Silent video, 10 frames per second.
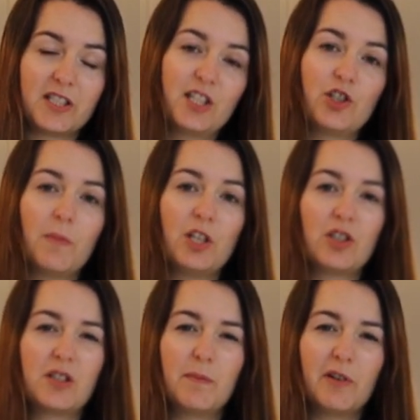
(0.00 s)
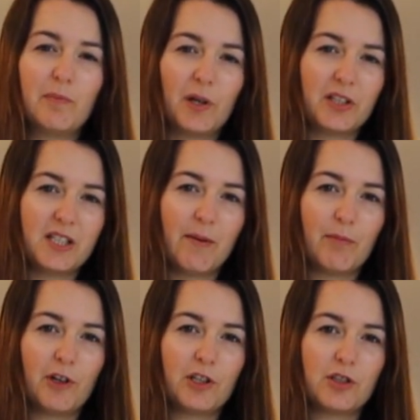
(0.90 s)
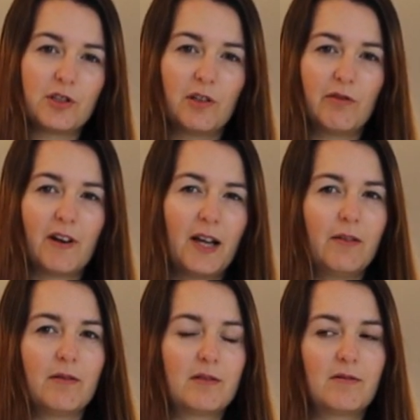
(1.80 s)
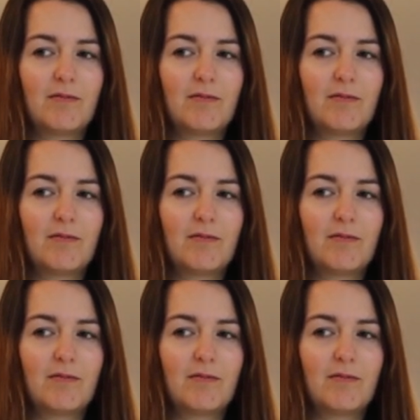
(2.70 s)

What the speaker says: So this should be just above body temperature, sort of around